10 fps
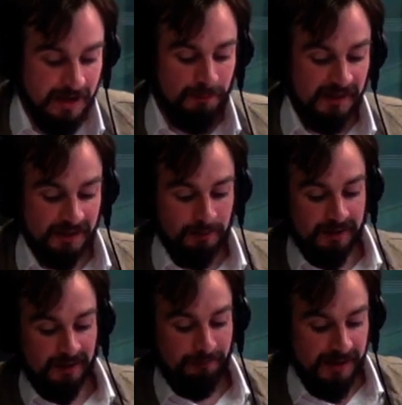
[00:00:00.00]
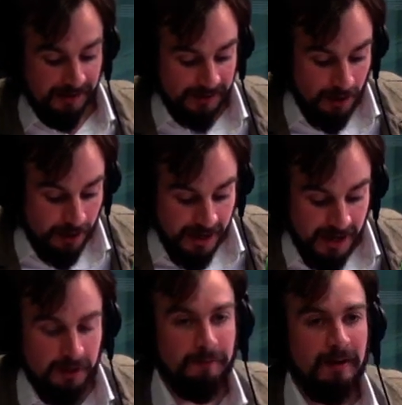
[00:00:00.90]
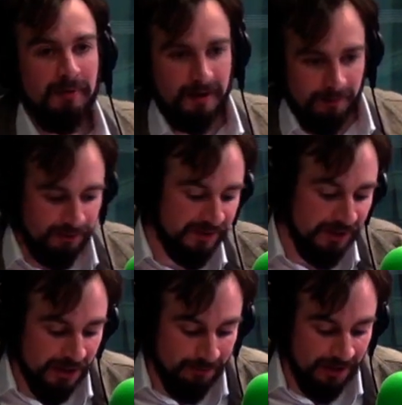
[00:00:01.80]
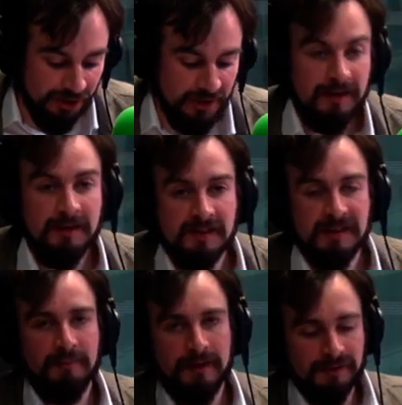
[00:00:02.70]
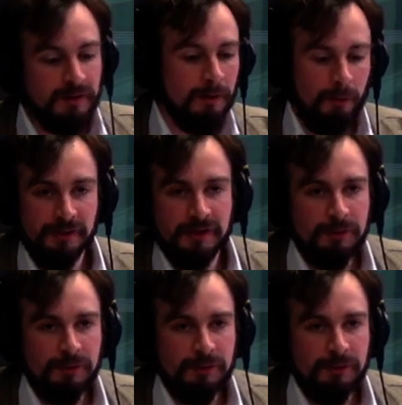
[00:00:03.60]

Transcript: Midsummer they have Pixar, November they have a prestige animation, and then in December they have Star Wars.